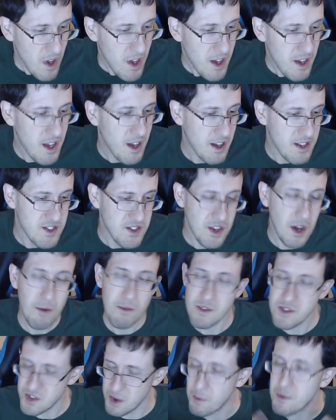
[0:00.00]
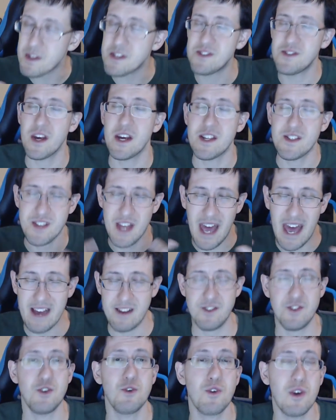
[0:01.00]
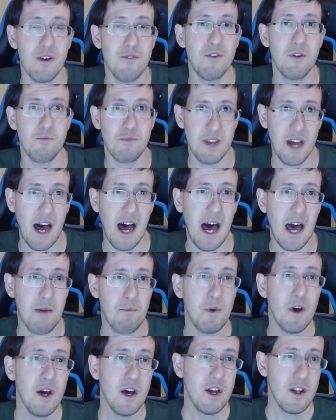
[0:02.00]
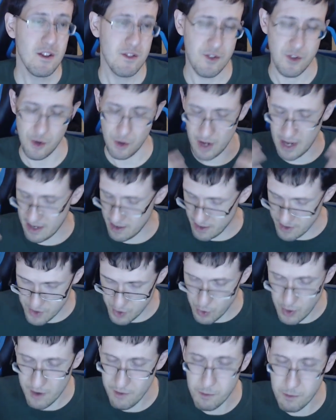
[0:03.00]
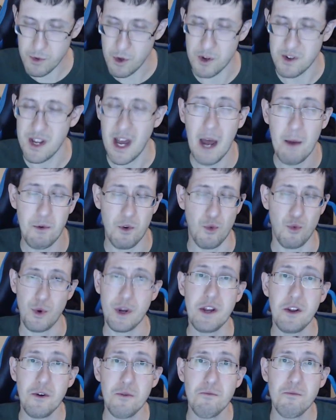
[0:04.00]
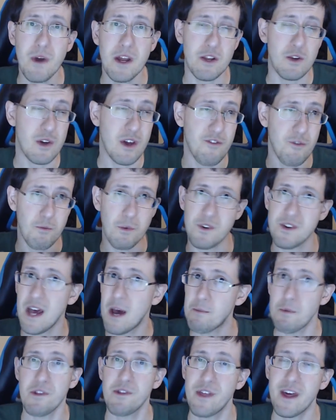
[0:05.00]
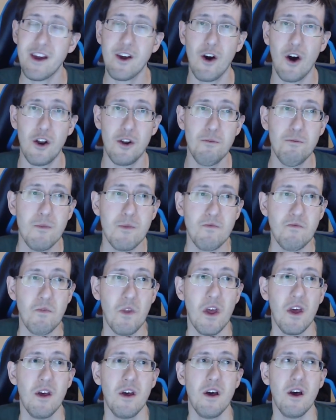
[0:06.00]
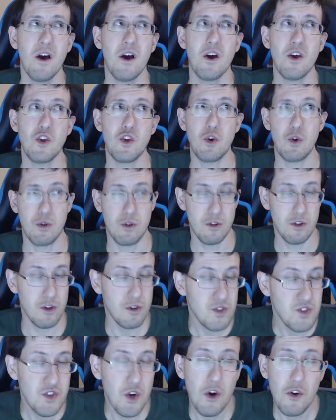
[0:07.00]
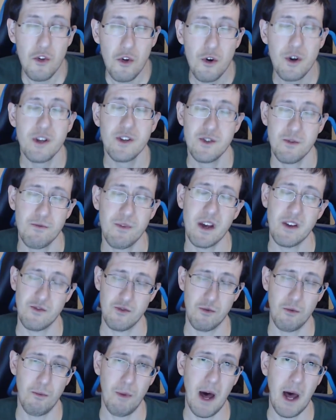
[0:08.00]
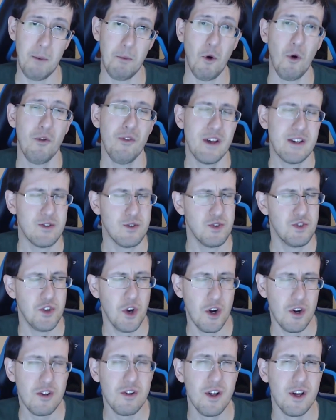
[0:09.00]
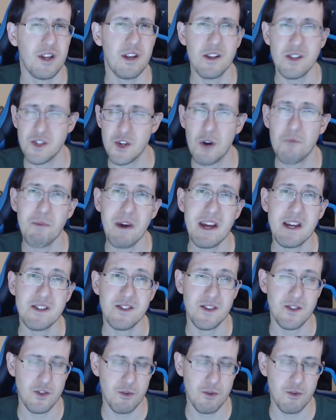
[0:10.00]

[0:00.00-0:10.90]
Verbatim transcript: As some some of these things, as you give them time to, as you give them your time to read them, and you give them your time to think on them, you'll start learning some things from the Bible. Things will start clicking and start making sense.